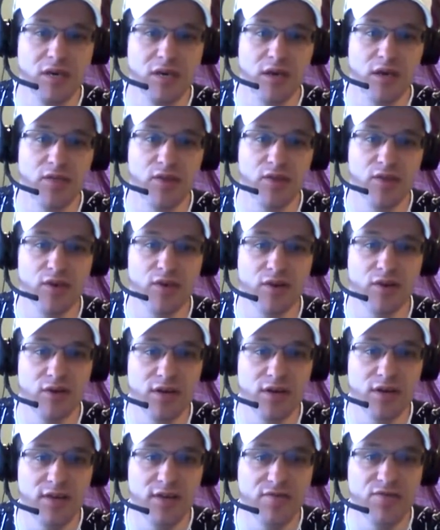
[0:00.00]
At
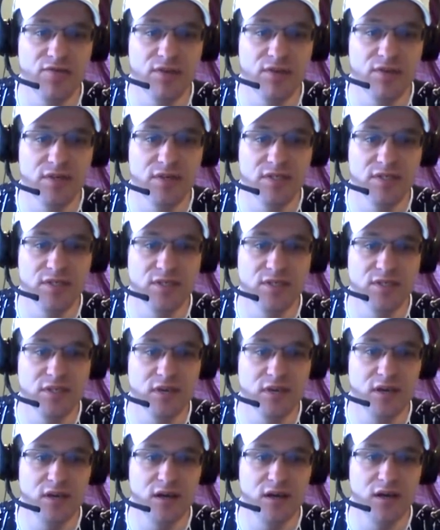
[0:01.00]
third, David Freese,
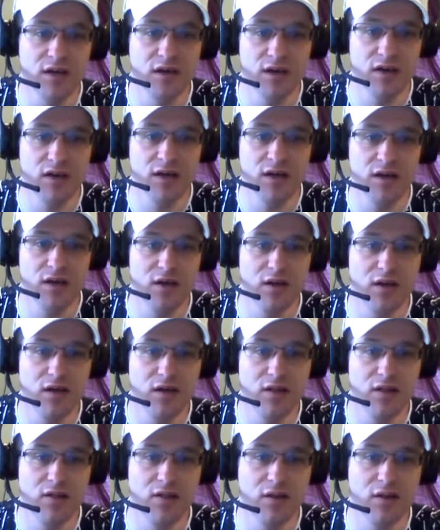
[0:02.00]

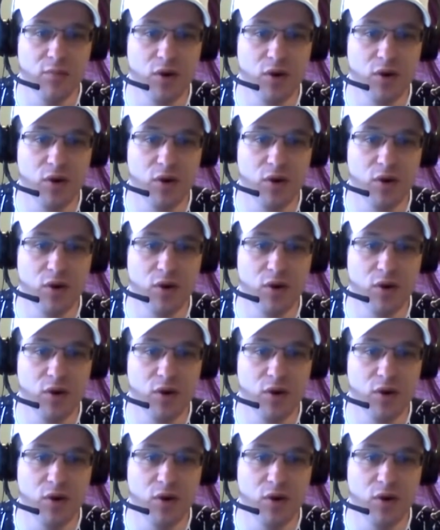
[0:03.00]
the